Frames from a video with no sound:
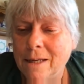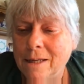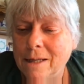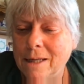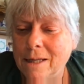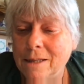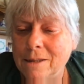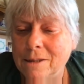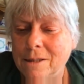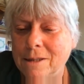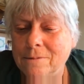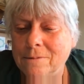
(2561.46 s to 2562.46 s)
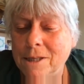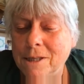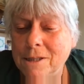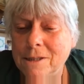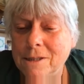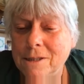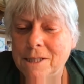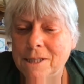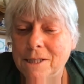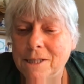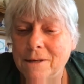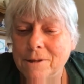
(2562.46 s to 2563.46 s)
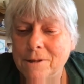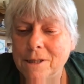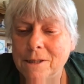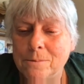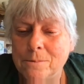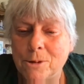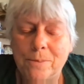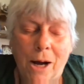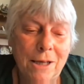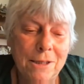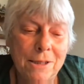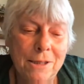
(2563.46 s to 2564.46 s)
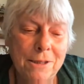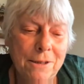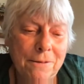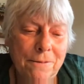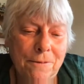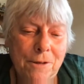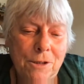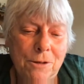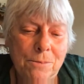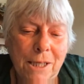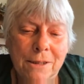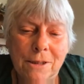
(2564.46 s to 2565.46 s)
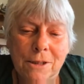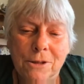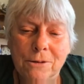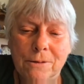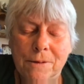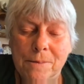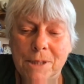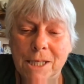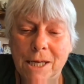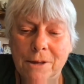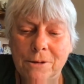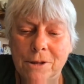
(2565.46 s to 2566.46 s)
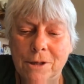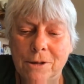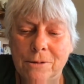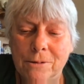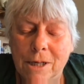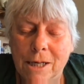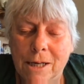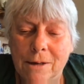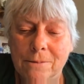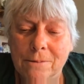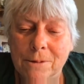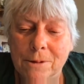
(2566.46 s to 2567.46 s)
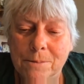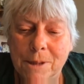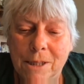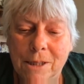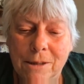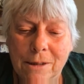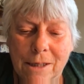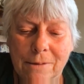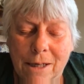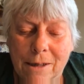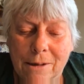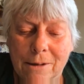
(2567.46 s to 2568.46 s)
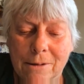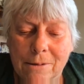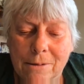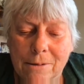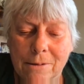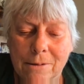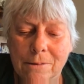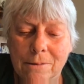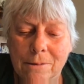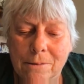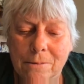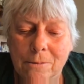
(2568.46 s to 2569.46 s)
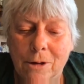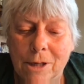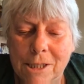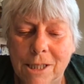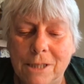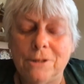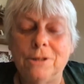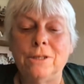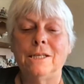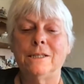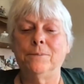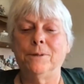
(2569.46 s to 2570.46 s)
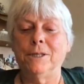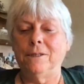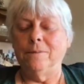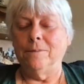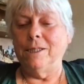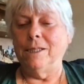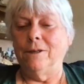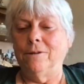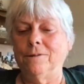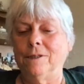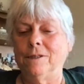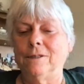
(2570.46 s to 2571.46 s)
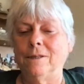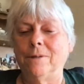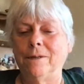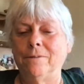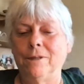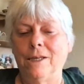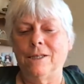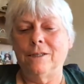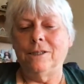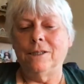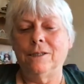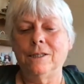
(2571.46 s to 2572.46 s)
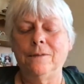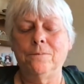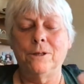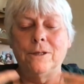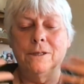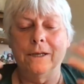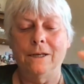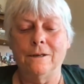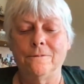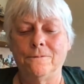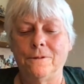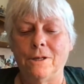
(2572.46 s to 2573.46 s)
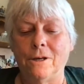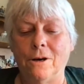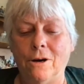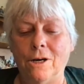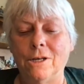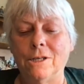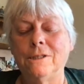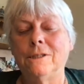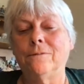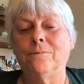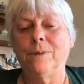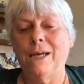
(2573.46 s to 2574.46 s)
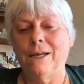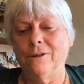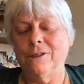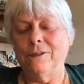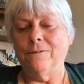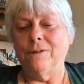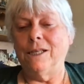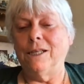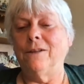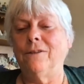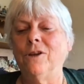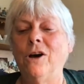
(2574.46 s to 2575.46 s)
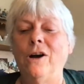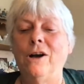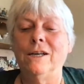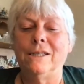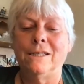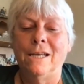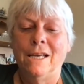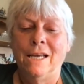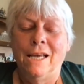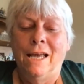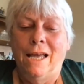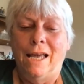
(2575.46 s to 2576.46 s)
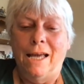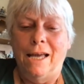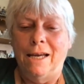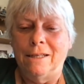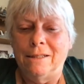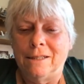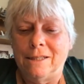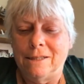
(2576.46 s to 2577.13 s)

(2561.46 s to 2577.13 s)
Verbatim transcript: it, Venus is definitely the more positive of the two planets. The two of them together, though, uh, will be uh, wanting to express themselves in some way related to Libra of the arts, of balance, of getting along, and,